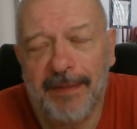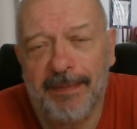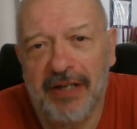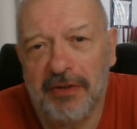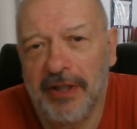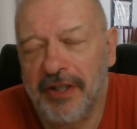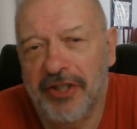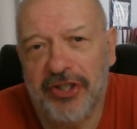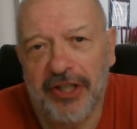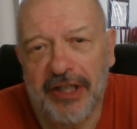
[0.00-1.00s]
behind the
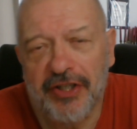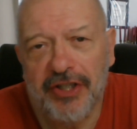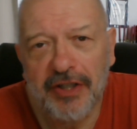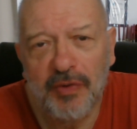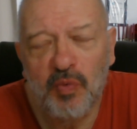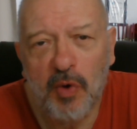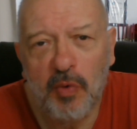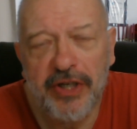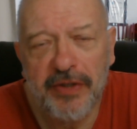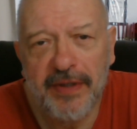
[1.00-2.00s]
scenes and what
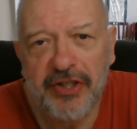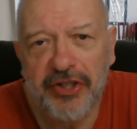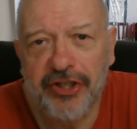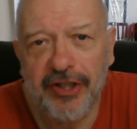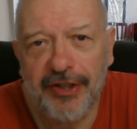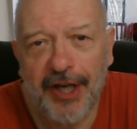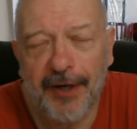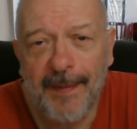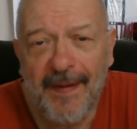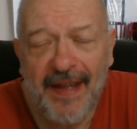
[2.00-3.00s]
we do in the
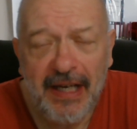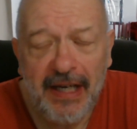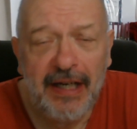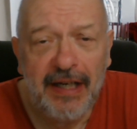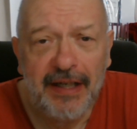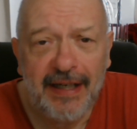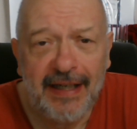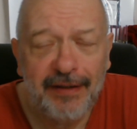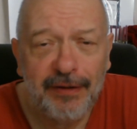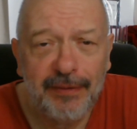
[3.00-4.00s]
studio.
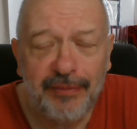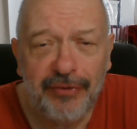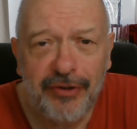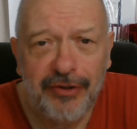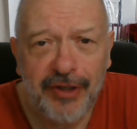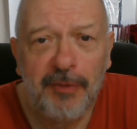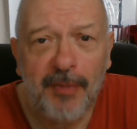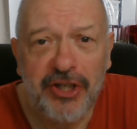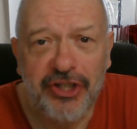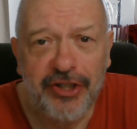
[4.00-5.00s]
Now you know
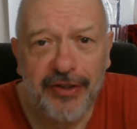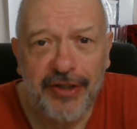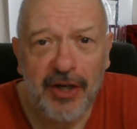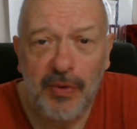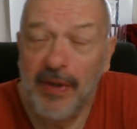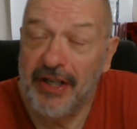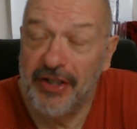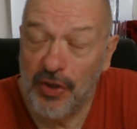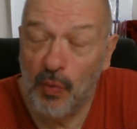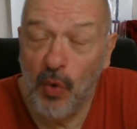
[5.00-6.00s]
my studio,
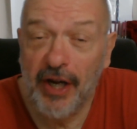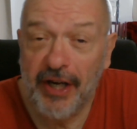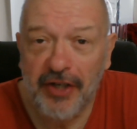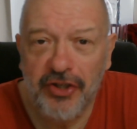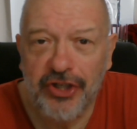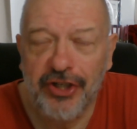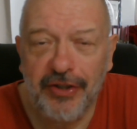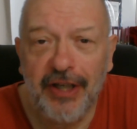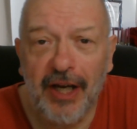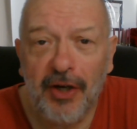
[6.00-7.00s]
it's a working
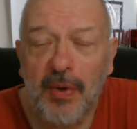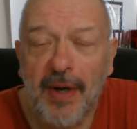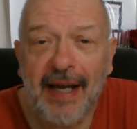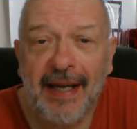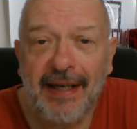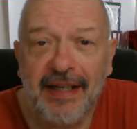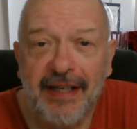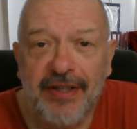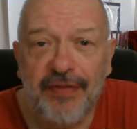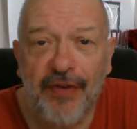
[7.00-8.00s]
studio and
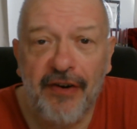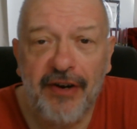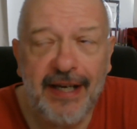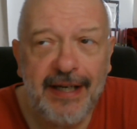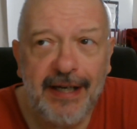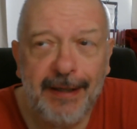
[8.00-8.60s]
it's very,